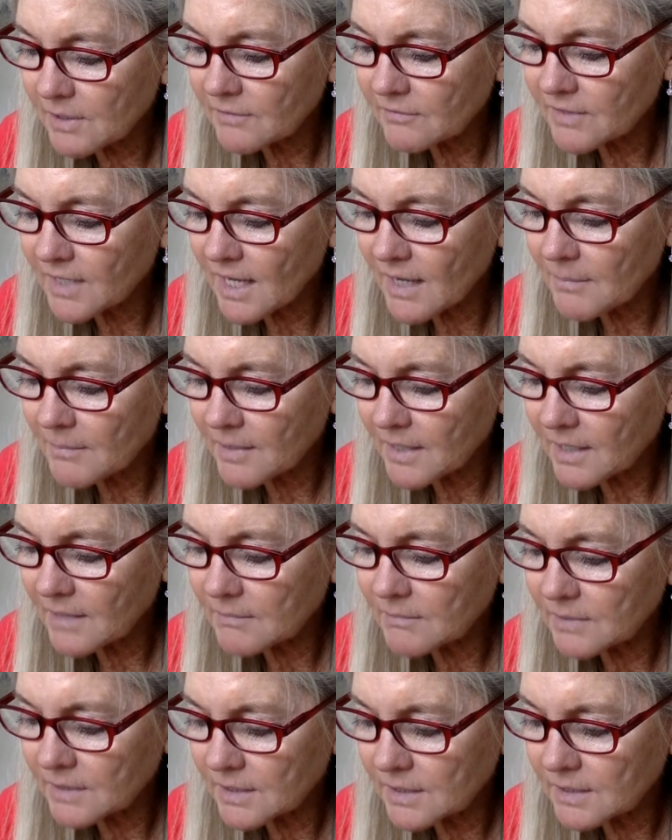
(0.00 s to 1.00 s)
of that might
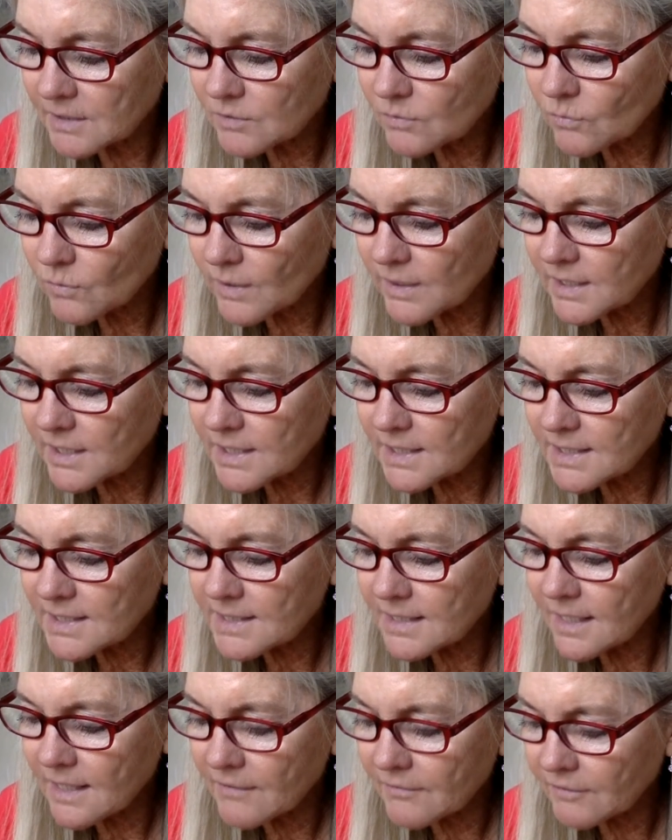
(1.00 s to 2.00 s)
be
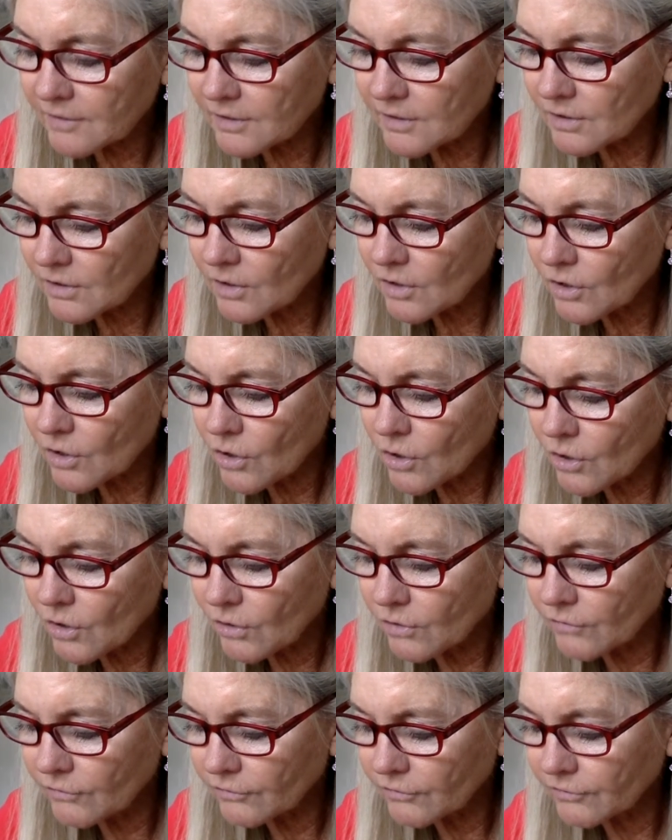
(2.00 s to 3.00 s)

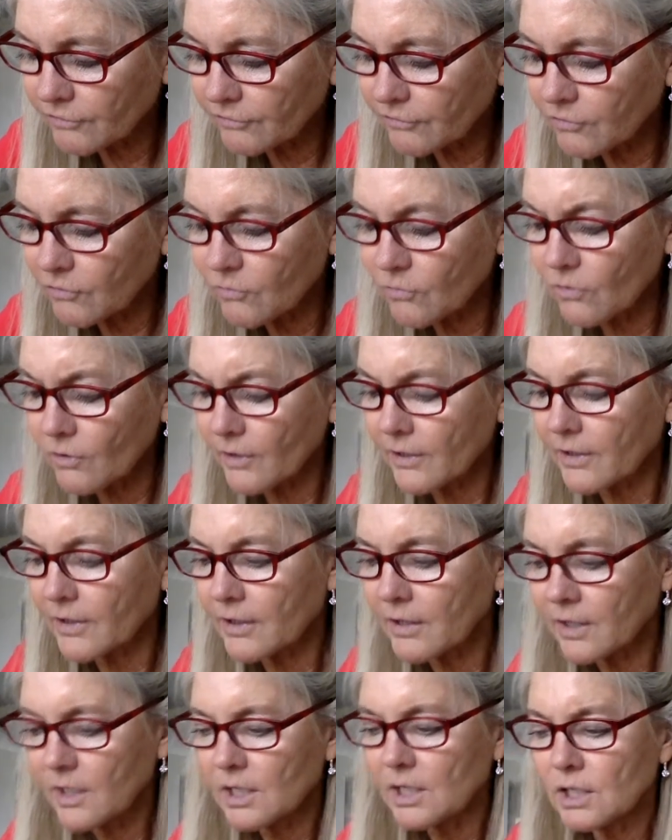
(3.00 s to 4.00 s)
27/4.
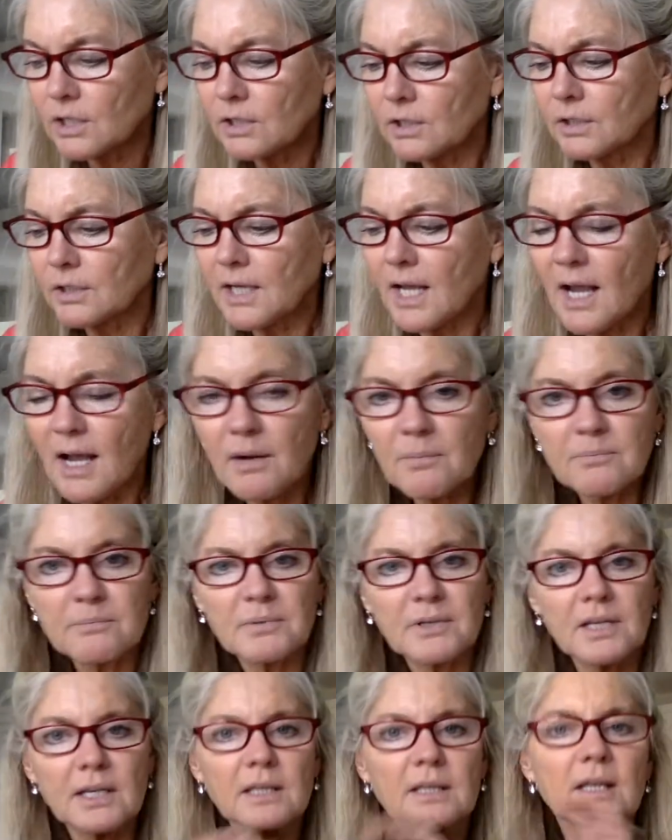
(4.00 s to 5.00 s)
Look how
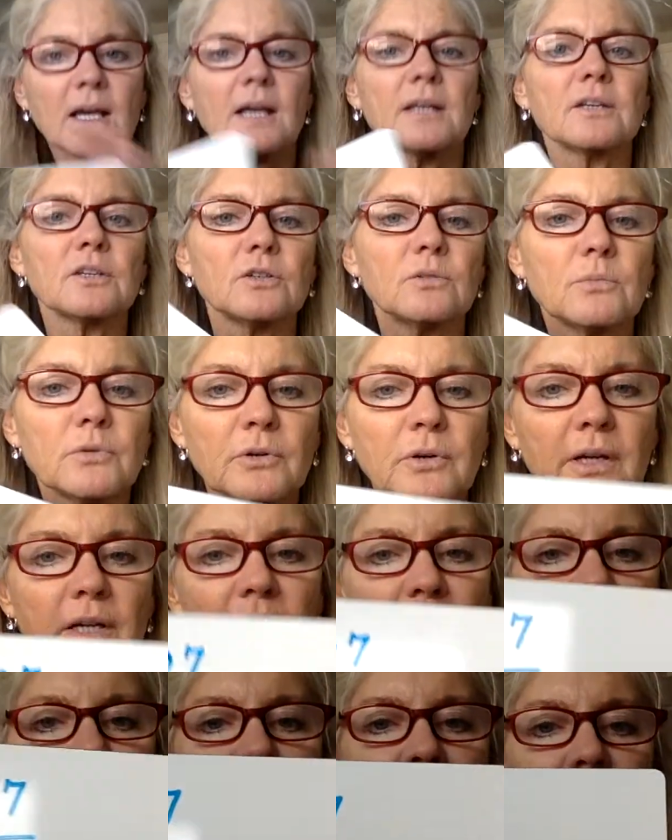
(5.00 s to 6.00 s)
big that
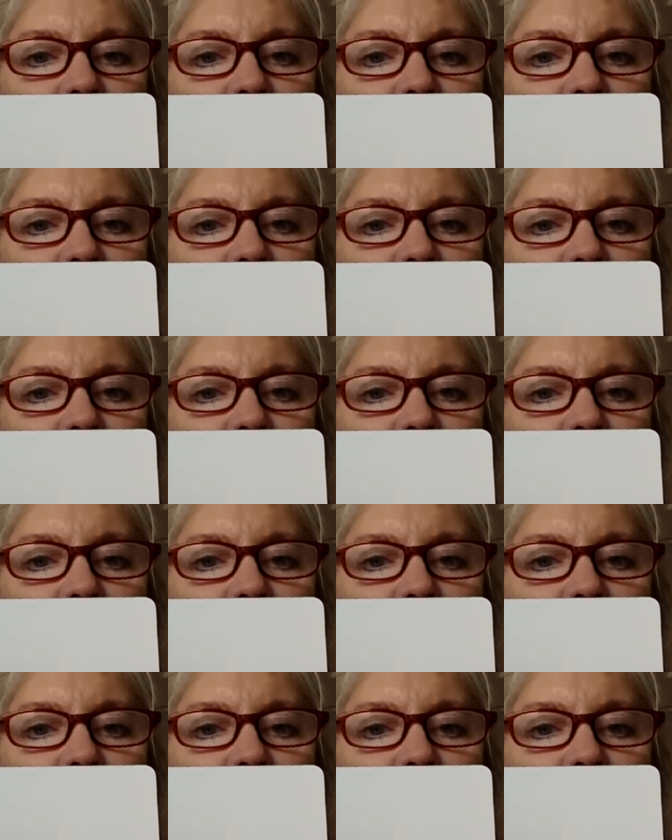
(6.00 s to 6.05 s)
numerator